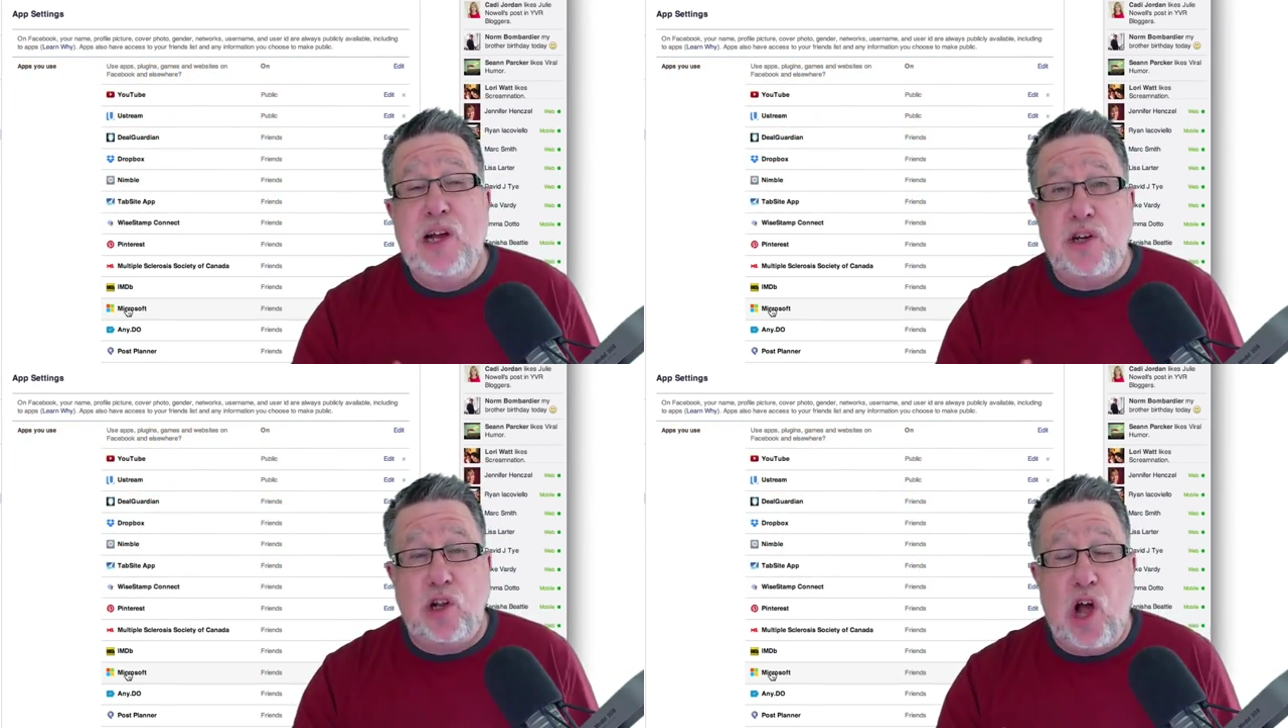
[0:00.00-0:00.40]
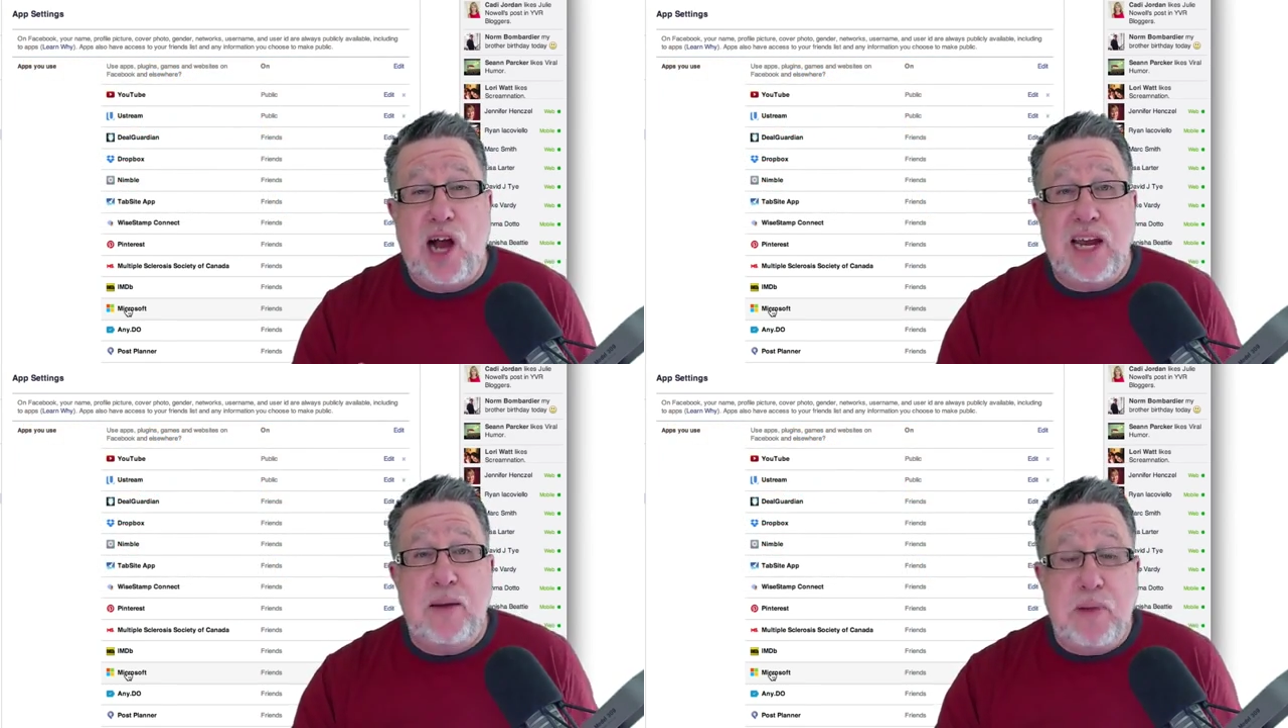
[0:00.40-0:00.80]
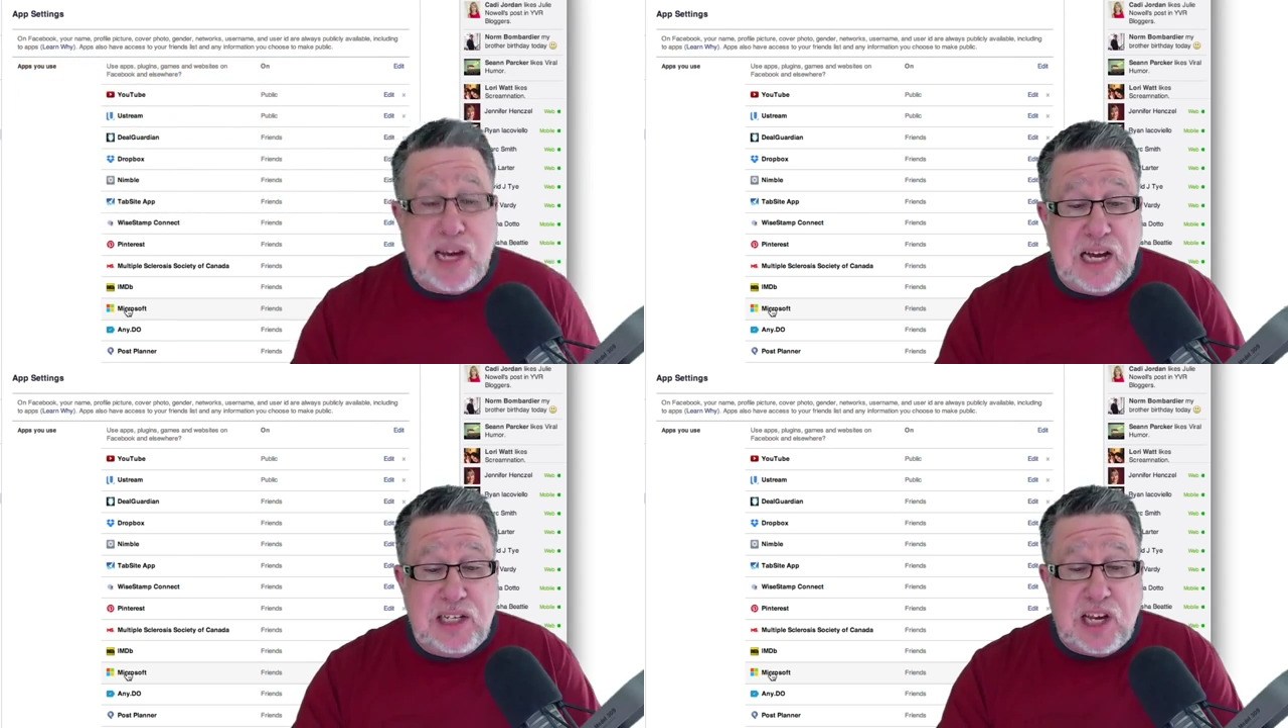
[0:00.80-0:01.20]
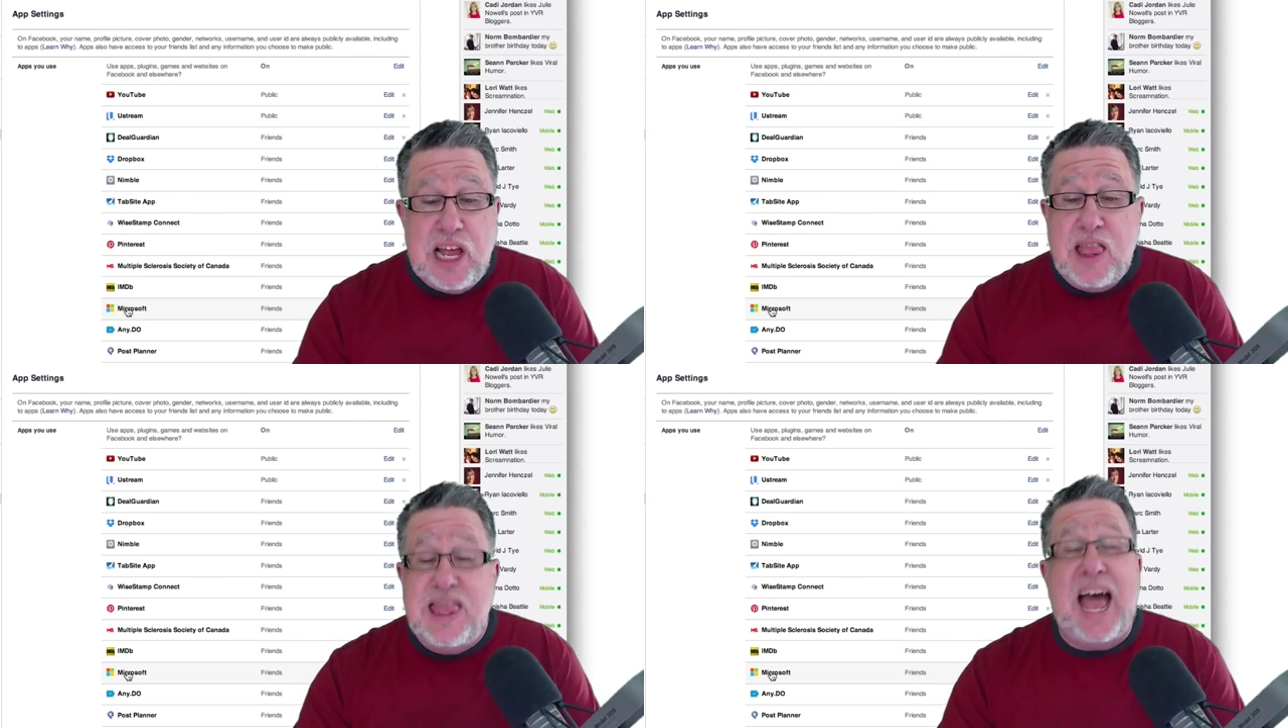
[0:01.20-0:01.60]
to log in, because
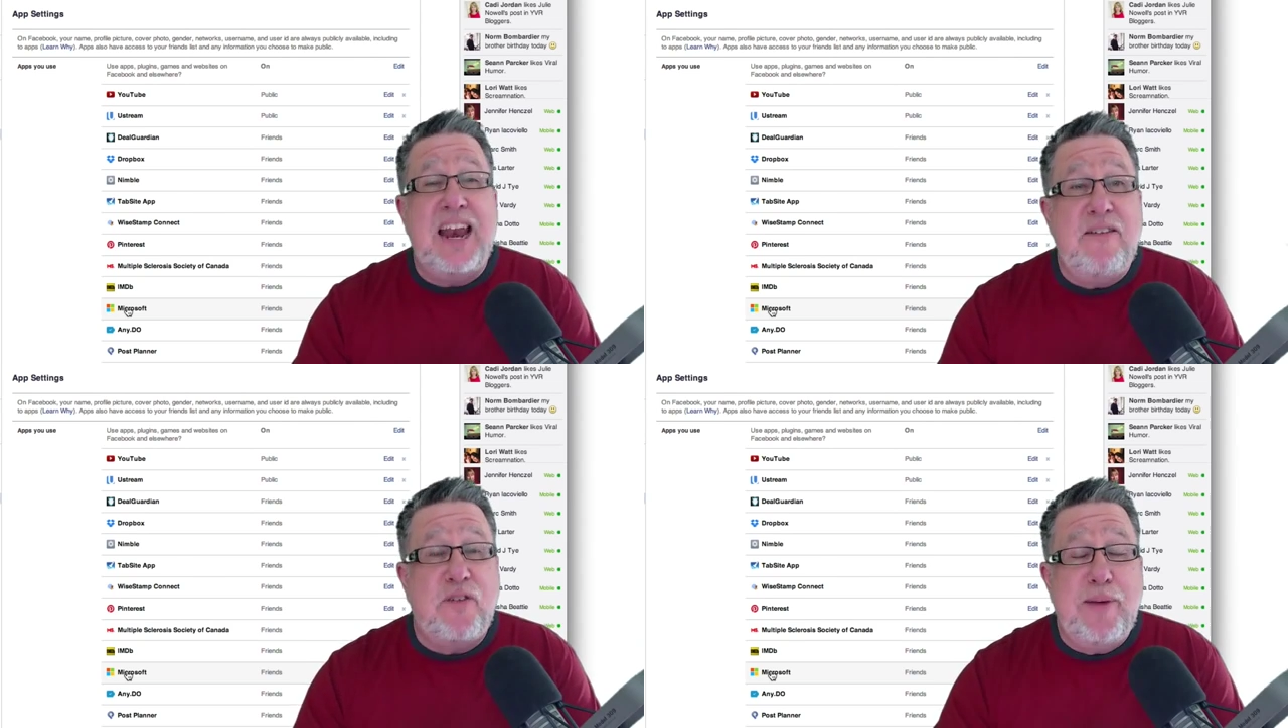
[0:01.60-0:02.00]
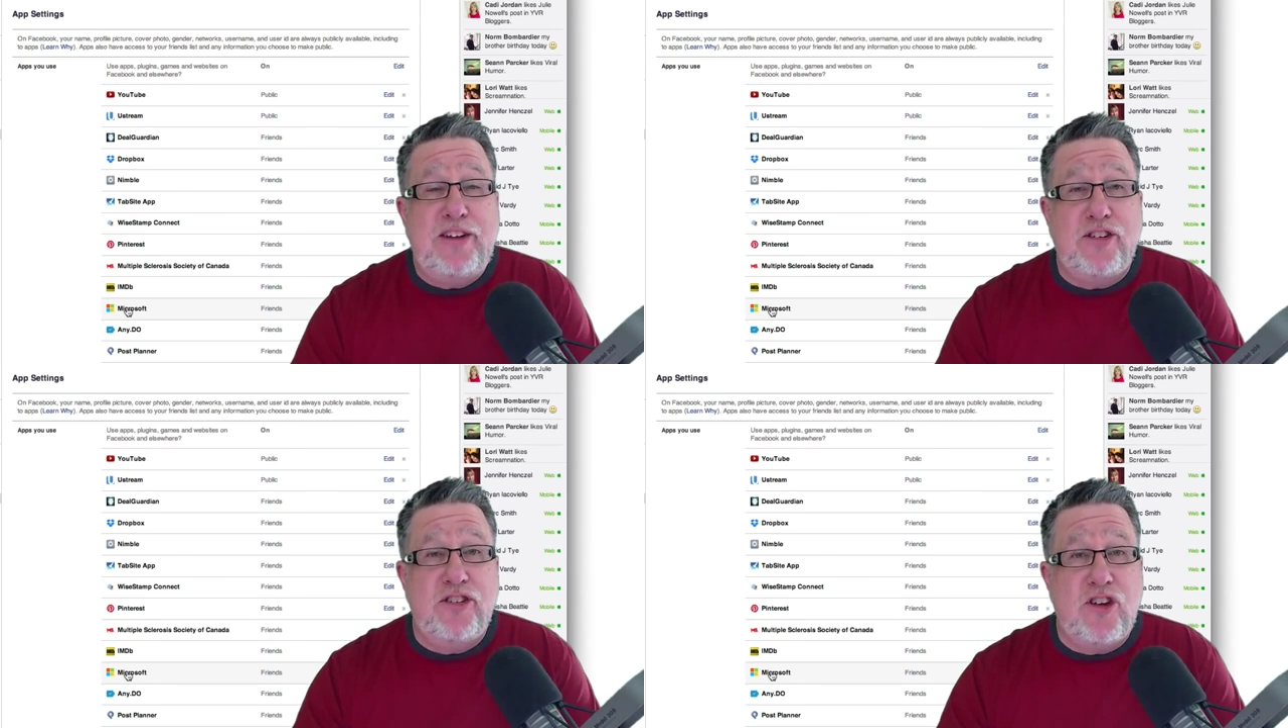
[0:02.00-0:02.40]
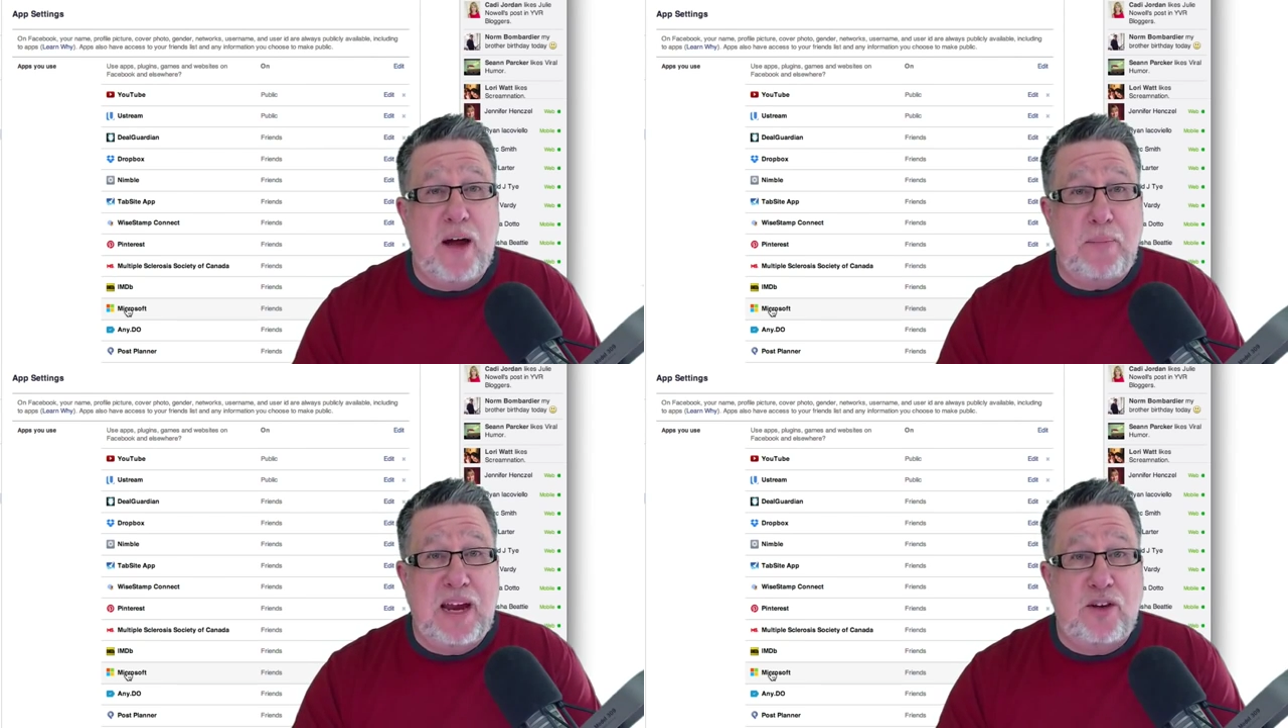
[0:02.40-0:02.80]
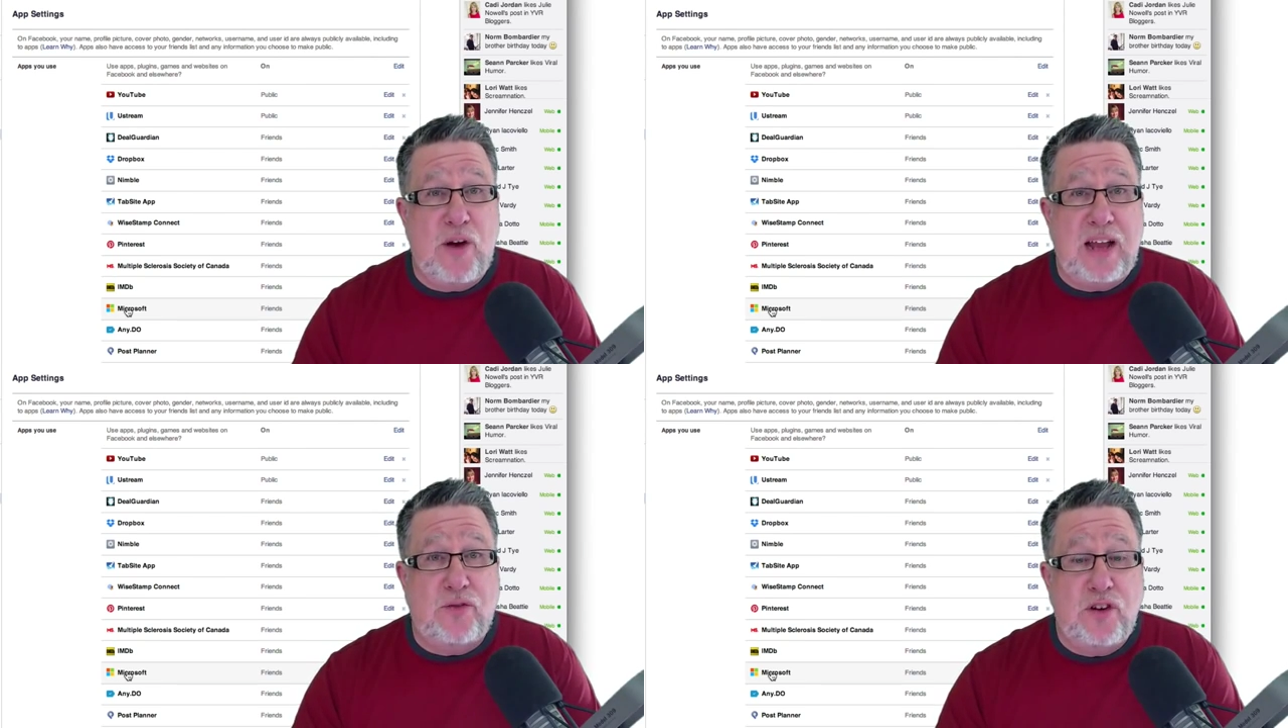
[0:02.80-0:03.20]
that information is not being
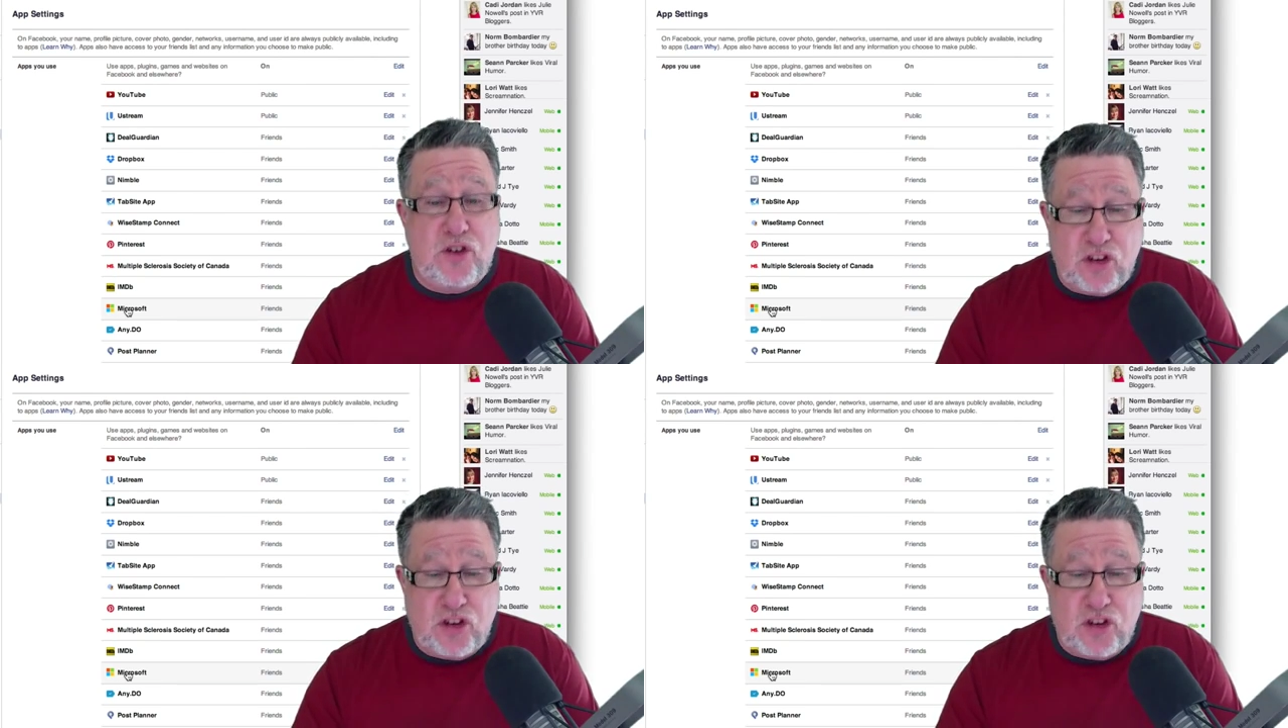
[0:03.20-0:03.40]
transferred.